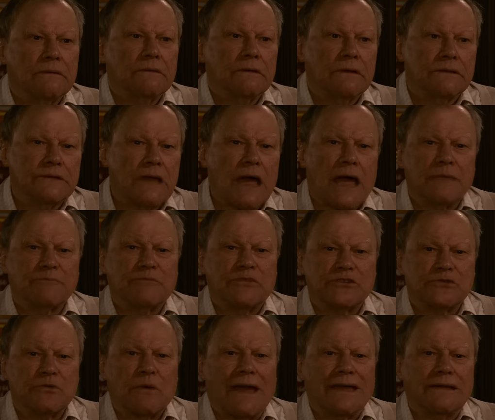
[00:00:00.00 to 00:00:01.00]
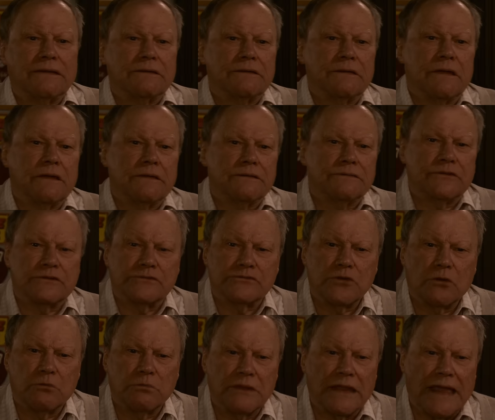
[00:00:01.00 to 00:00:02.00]
As I had persuaded her to
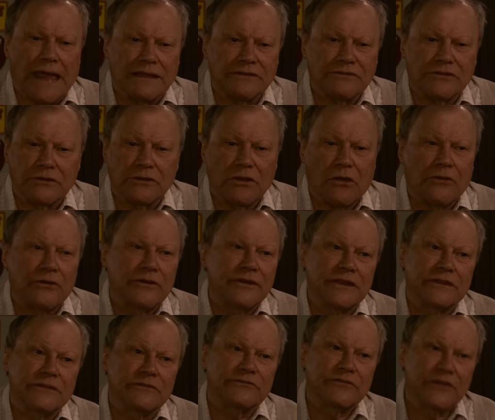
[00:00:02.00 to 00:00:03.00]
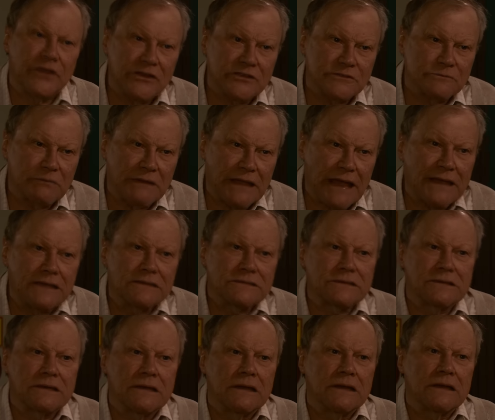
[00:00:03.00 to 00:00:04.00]
sublet to Lauren in the first
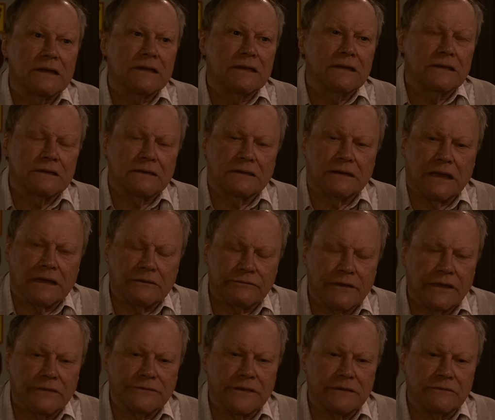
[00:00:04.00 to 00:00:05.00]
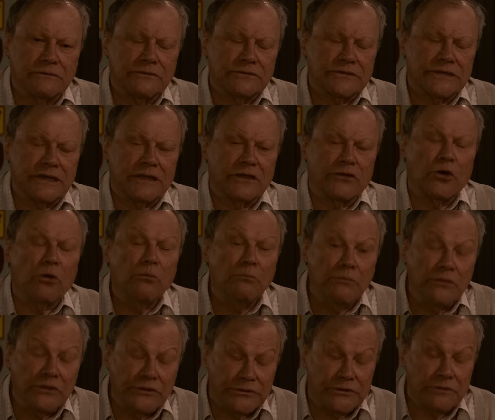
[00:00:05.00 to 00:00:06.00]
place, I felt it was
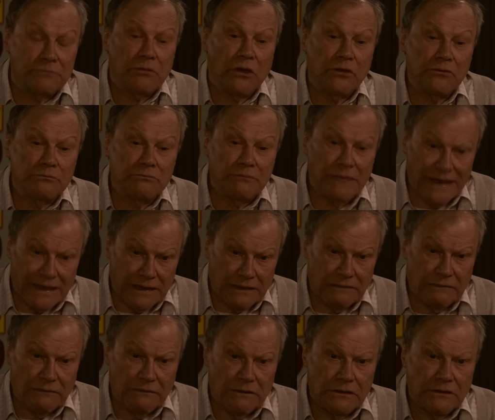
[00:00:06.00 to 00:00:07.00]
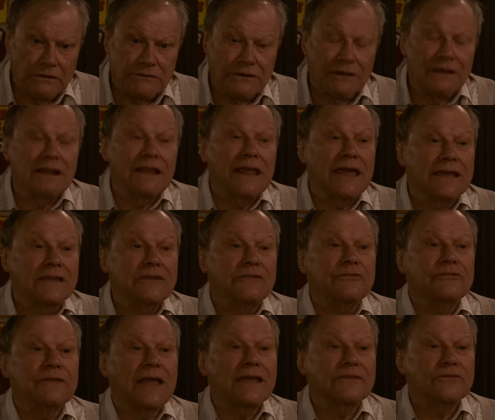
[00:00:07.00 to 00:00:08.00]
incumbent upon me to clear the
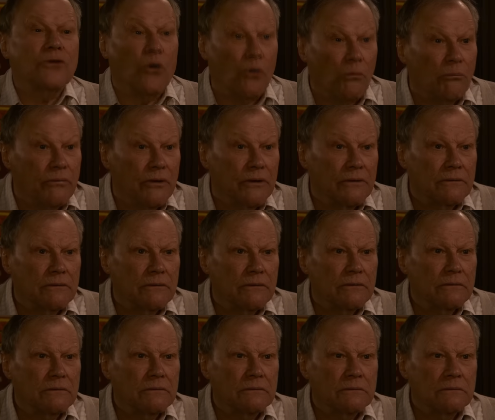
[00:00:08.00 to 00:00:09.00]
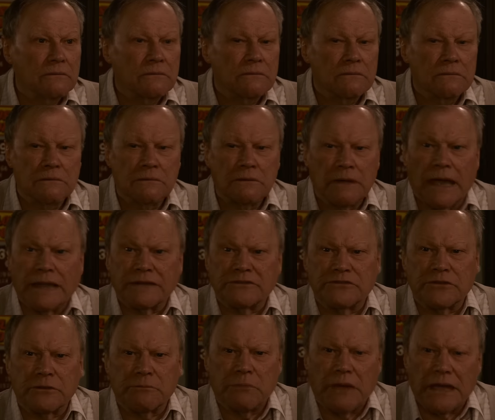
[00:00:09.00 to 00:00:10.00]
flat up and
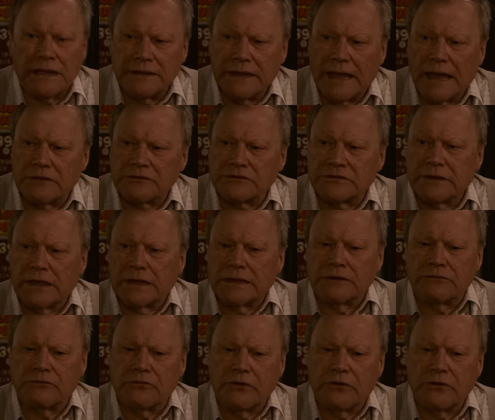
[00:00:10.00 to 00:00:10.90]
to pay the outstanding